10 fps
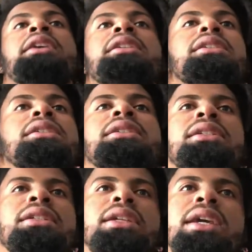just
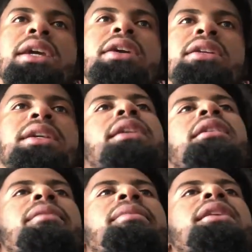irritated
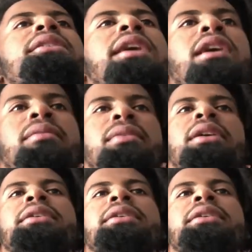the mess out of me.